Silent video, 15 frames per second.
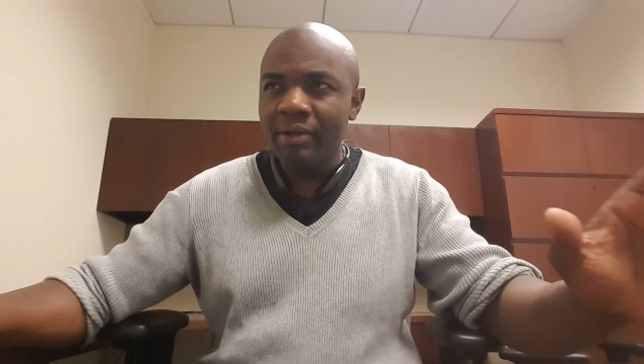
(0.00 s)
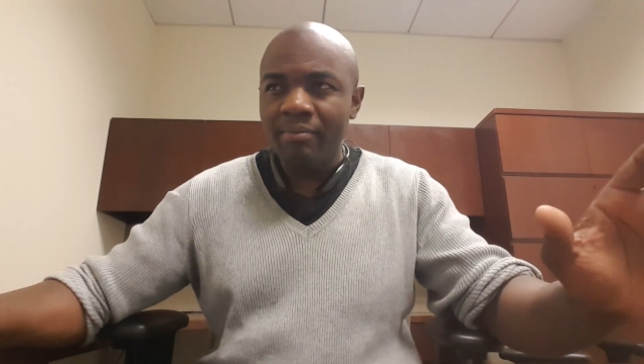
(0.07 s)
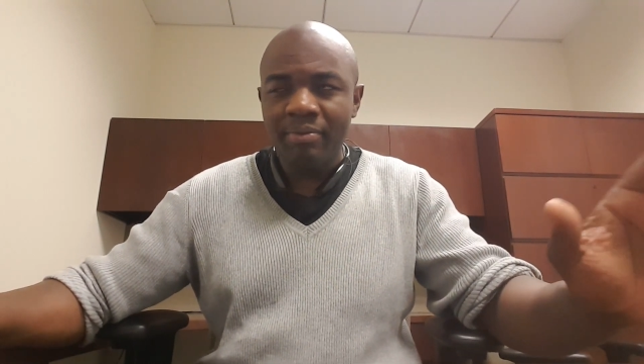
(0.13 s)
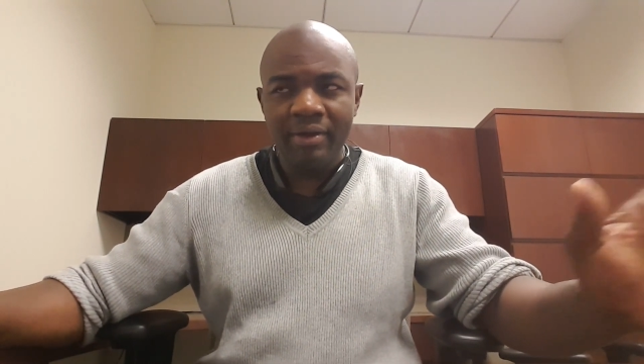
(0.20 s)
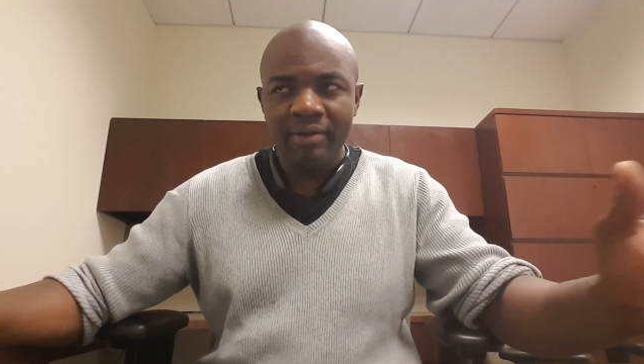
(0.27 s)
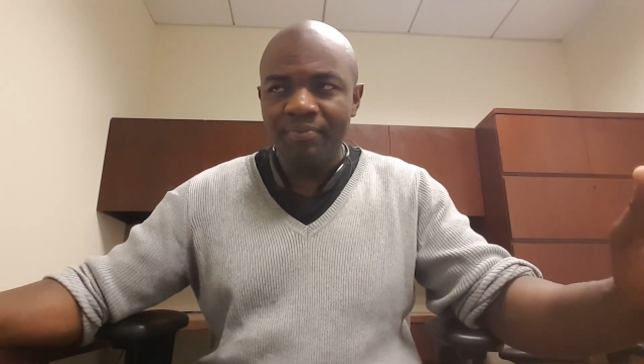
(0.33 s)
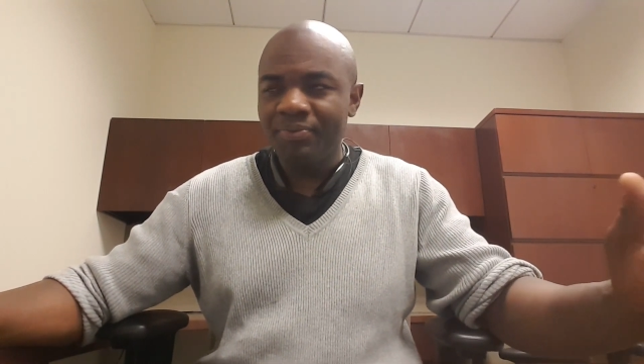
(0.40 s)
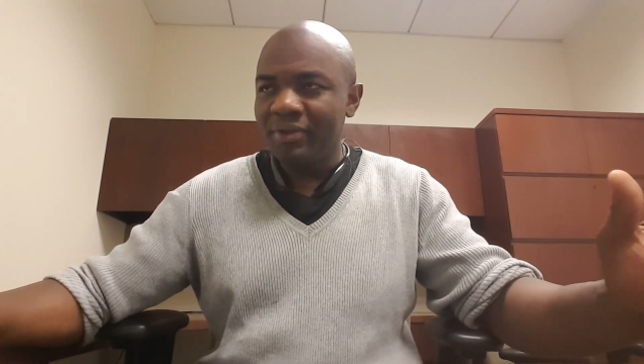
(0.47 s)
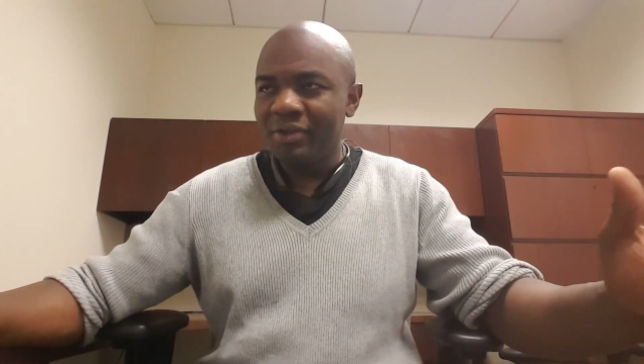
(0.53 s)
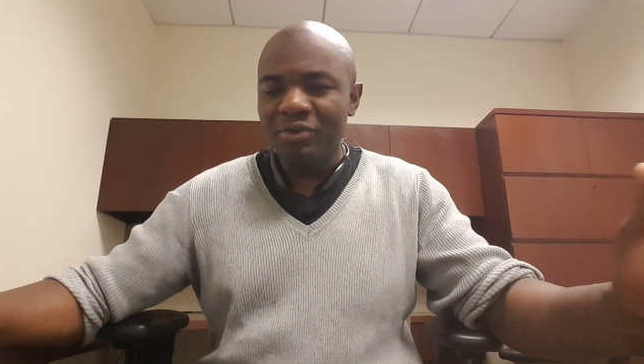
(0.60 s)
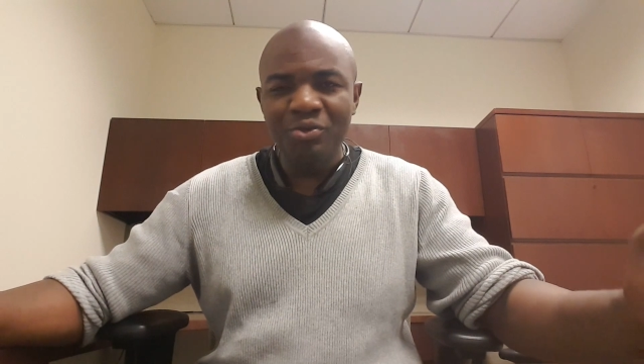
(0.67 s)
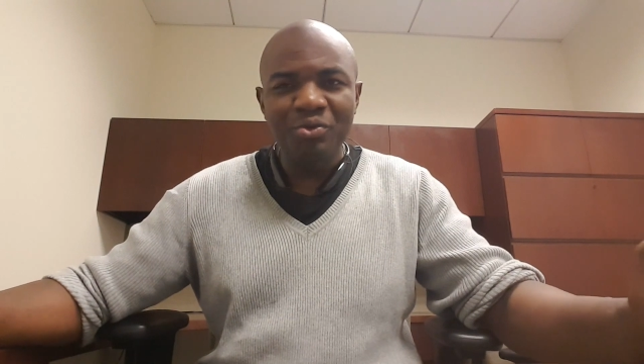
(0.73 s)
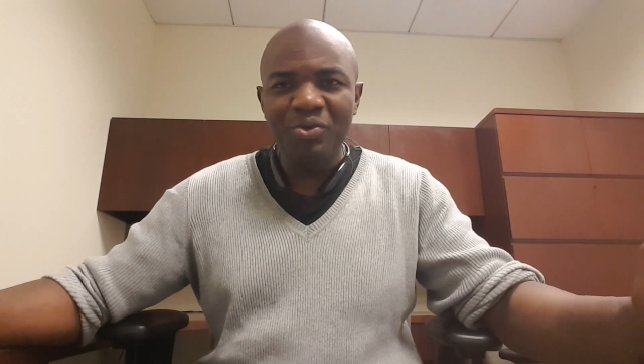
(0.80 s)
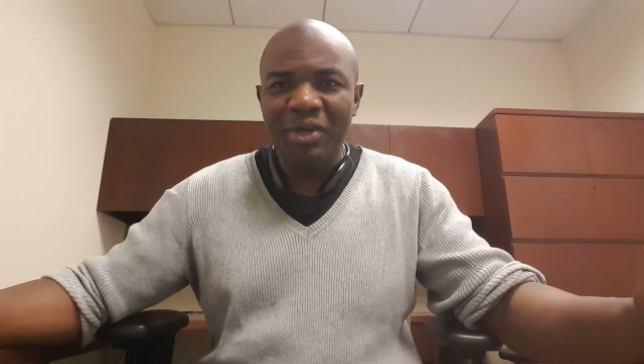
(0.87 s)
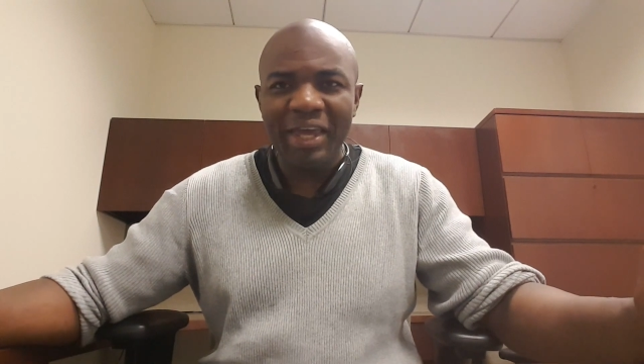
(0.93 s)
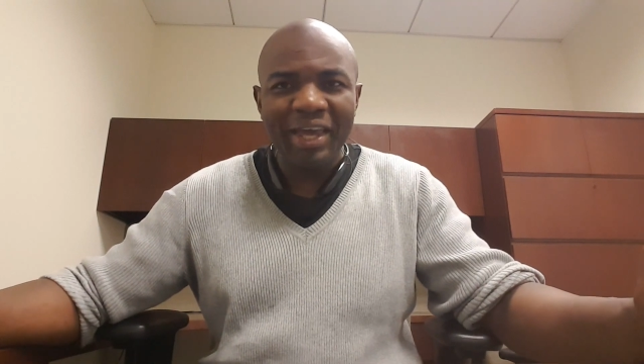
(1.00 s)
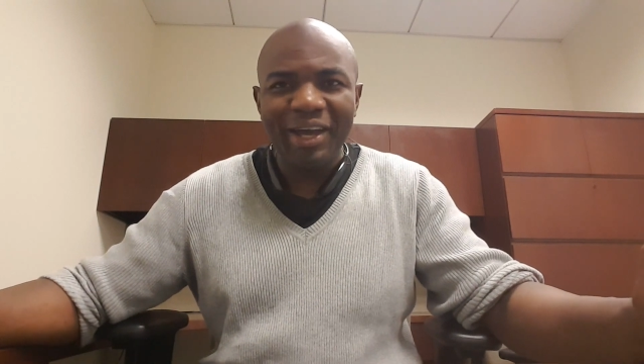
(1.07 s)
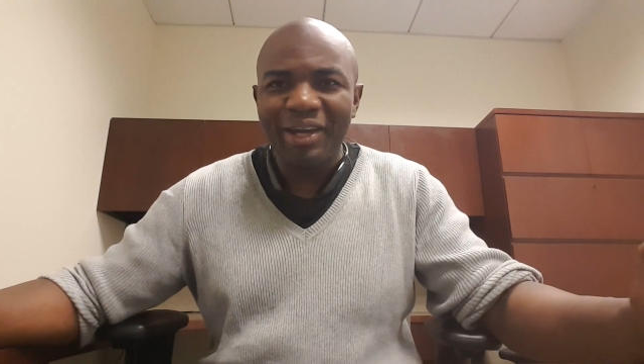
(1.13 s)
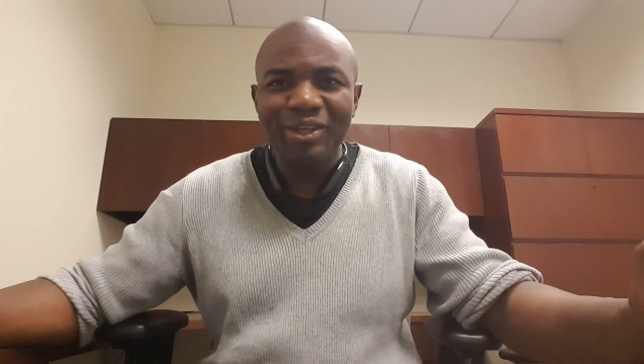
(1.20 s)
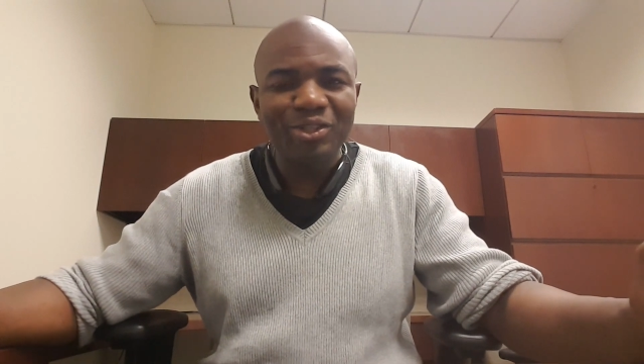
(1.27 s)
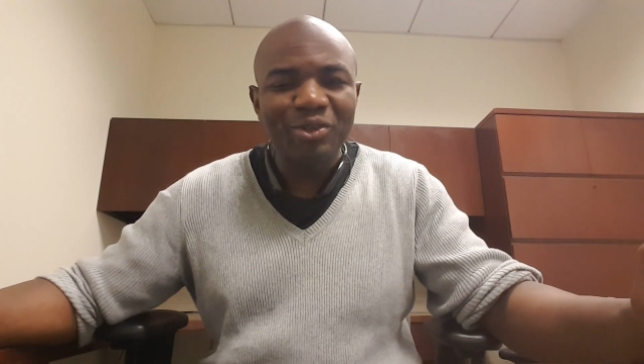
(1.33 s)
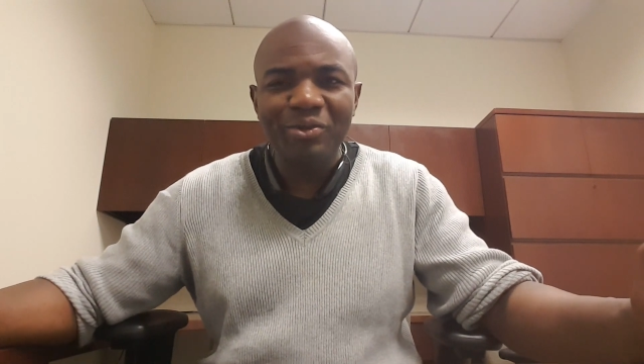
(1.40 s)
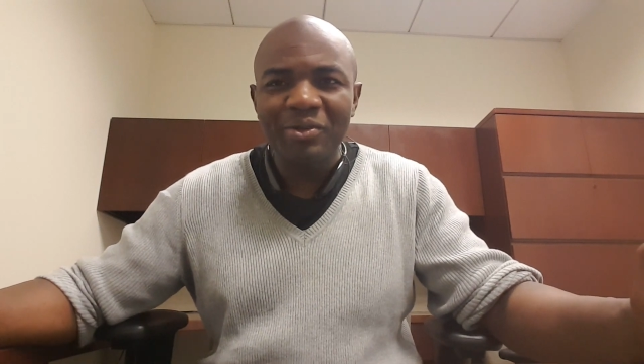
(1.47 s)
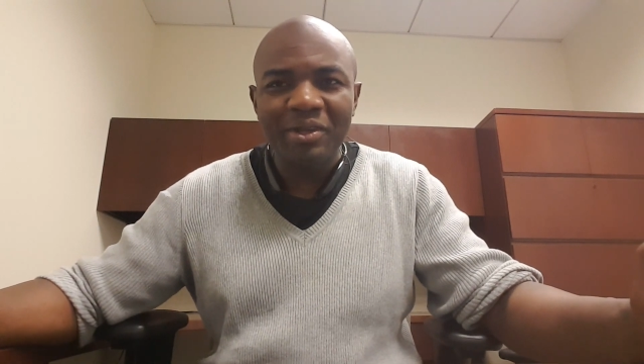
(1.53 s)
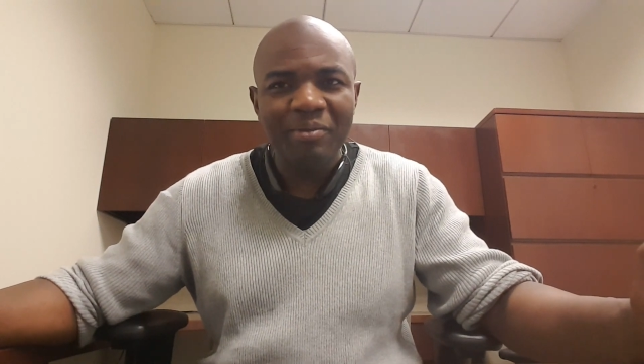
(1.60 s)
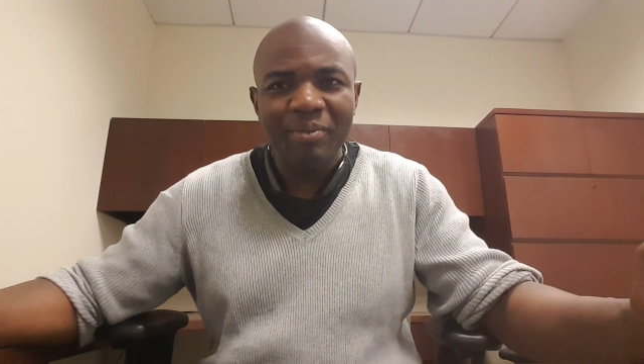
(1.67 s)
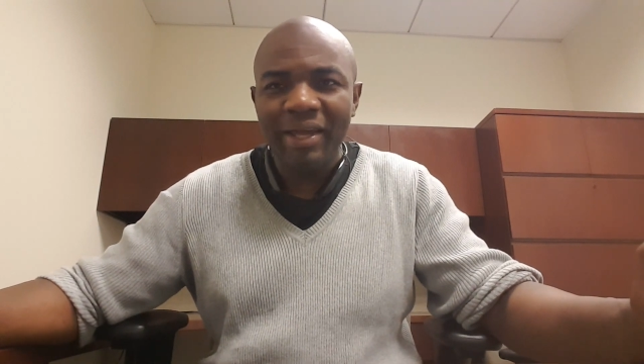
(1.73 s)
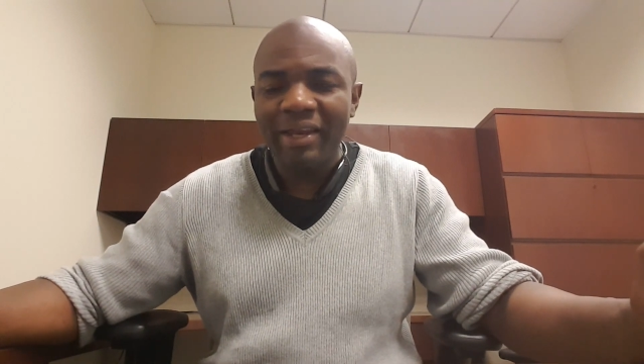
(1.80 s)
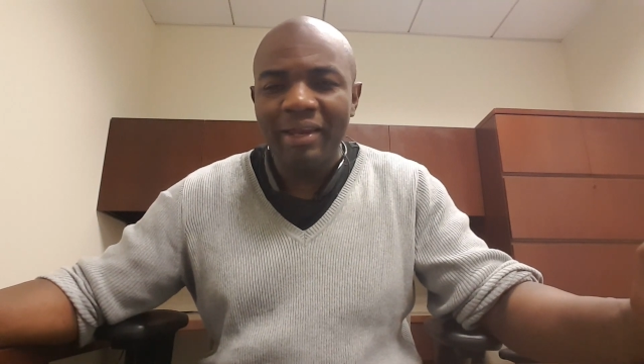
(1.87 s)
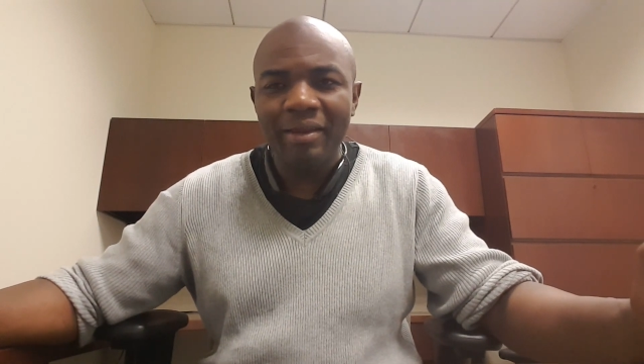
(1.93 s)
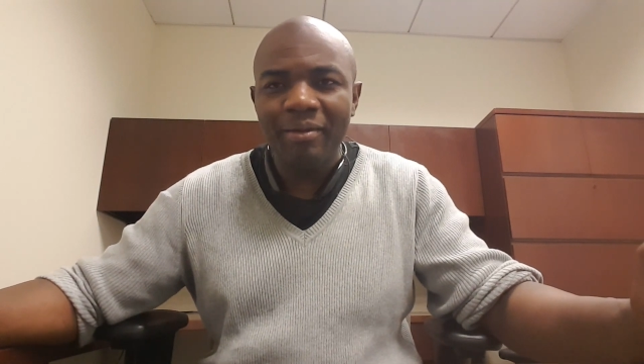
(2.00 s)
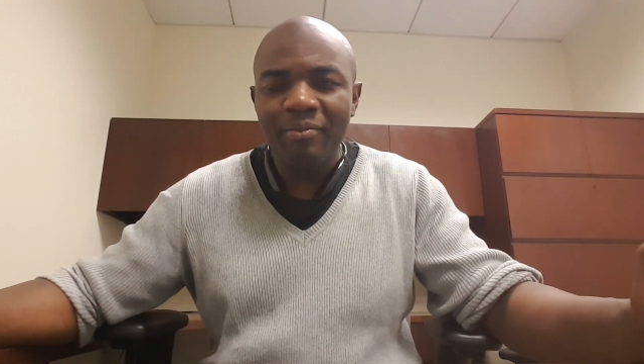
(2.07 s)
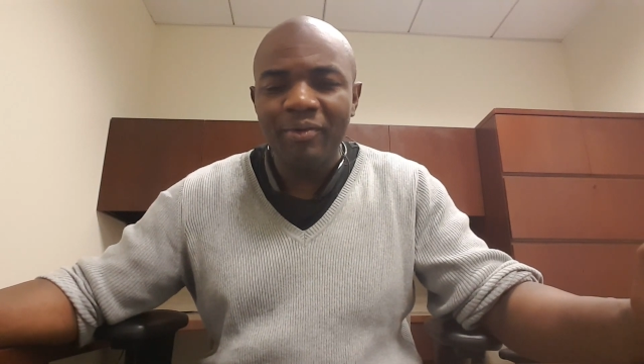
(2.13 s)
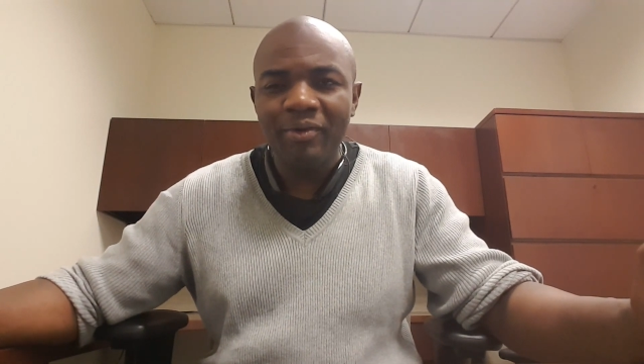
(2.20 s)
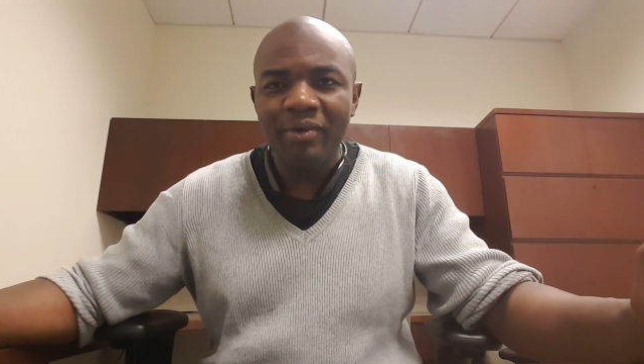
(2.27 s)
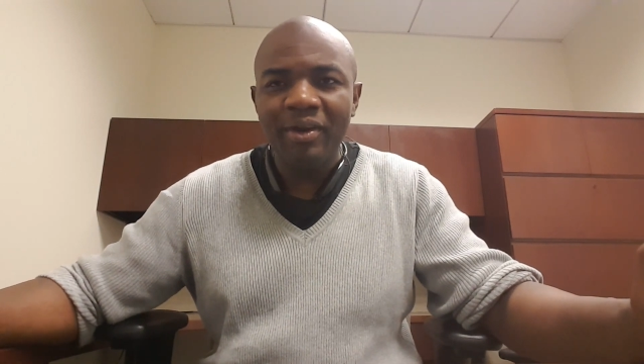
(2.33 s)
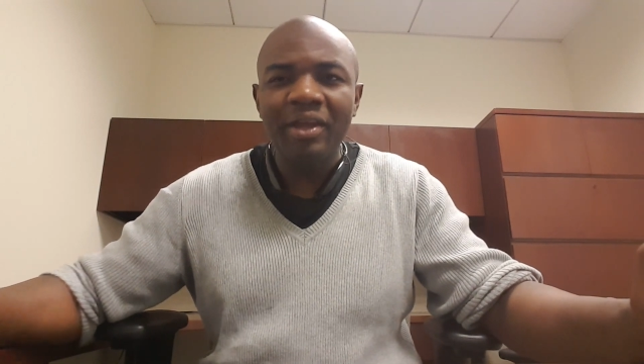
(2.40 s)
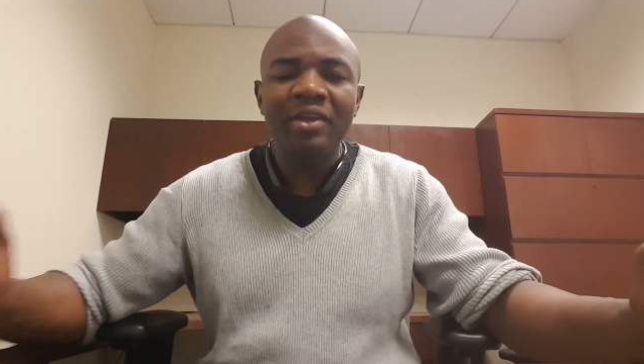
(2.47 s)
but you can't control that man anymore.